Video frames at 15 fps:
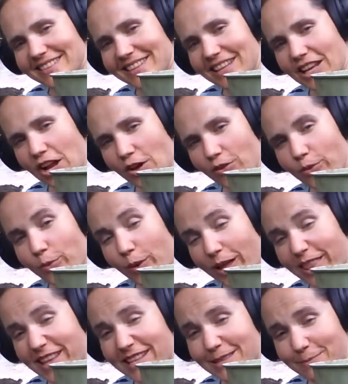You know, the
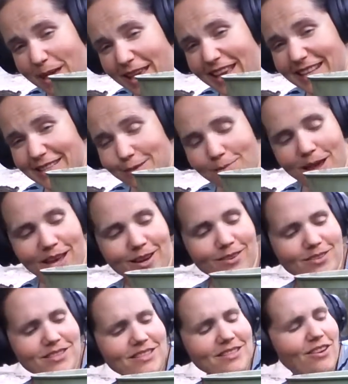one that's making
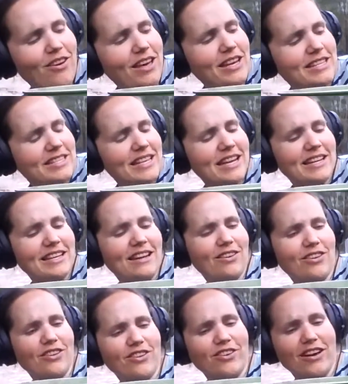tomatoes. Go ahead and set it down
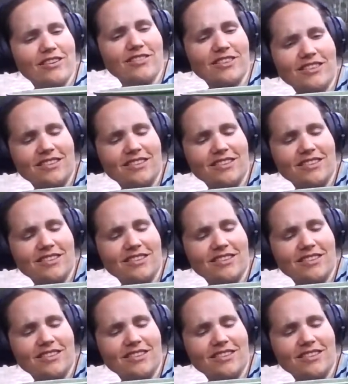on the ground.